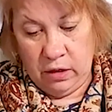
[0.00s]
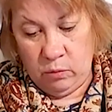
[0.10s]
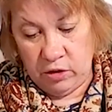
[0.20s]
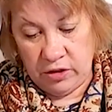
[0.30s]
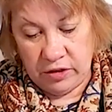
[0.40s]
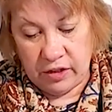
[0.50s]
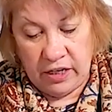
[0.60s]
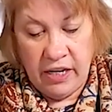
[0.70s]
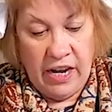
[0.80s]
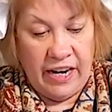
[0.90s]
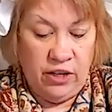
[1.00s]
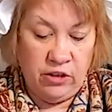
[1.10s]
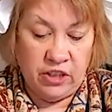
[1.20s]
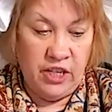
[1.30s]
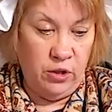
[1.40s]
And we're just going to, and I
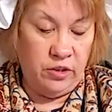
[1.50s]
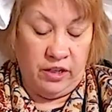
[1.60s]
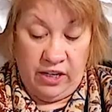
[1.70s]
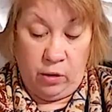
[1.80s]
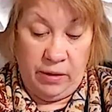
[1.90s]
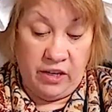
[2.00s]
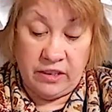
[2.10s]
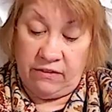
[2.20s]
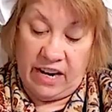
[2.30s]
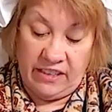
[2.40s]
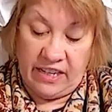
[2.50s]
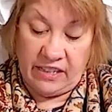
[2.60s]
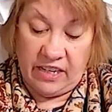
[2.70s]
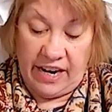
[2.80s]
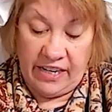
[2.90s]
usually use a needle because I've got
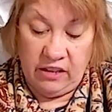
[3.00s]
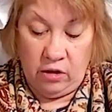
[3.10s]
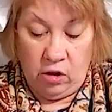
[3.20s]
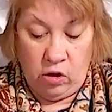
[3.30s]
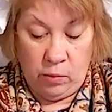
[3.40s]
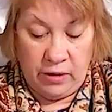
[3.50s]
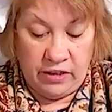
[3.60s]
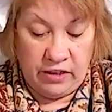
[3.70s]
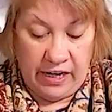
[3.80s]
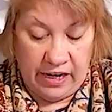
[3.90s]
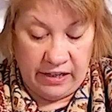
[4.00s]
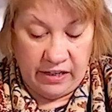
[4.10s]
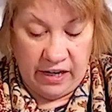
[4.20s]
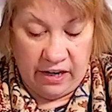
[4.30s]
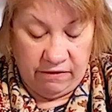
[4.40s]
that tiny little hole, but today I
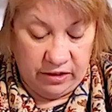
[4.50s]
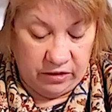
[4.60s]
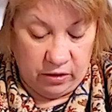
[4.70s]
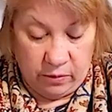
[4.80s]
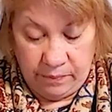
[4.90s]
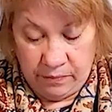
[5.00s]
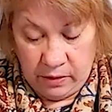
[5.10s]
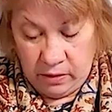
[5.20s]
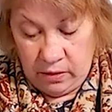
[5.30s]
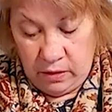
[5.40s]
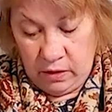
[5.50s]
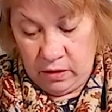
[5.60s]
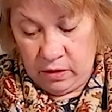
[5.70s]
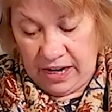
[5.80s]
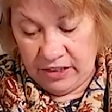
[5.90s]
didn't have it, so
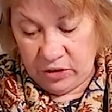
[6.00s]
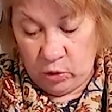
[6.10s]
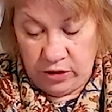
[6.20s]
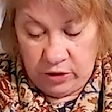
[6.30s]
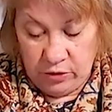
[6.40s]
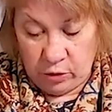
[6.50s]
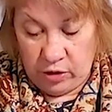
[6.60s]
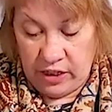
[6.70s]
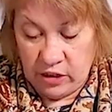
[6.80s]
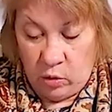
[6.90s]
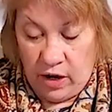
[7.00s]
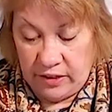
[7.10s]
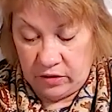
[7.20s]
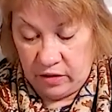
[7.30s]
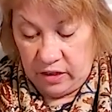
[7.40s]
I just always use green
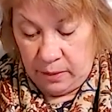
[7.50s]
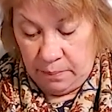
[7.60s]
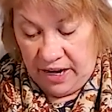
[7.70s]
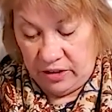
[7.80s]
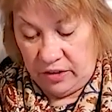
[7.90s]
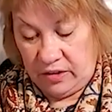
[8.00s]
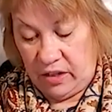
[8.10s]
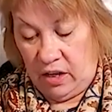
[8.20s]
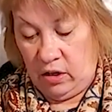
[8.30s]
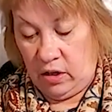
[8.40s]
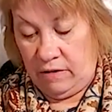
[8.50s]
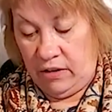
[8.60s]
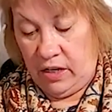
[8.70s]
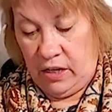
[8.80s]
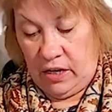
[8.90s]
twine so that it matches the color of
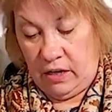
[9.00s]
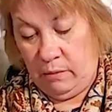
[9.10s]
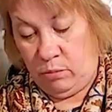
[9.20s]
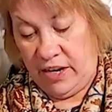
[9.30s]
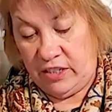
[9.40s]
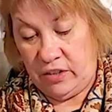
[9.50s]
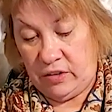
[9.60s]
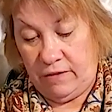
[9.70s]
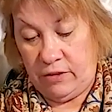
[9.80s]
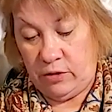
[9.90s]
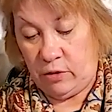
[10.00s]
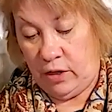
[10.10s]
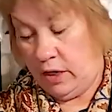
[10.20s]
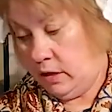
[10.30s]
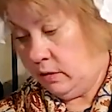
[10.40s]
the branches of the
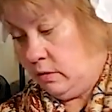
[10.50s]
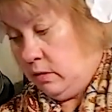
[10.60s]
tree.